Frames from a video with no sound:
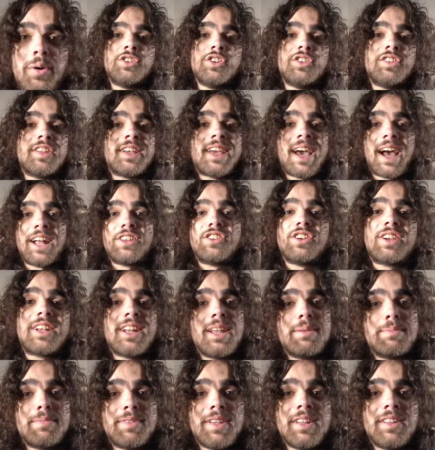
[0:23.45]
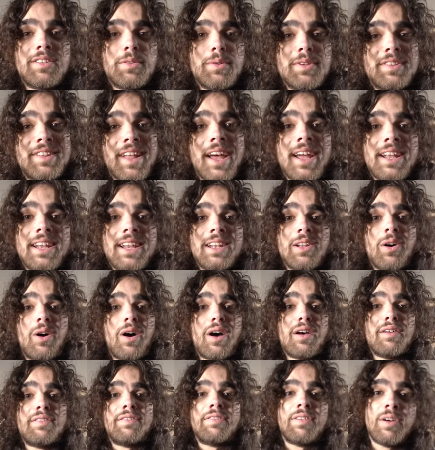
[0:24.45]
just to catch a glimpse into his daily
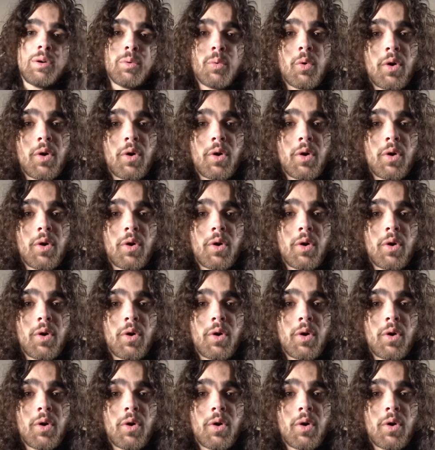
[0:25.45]
life,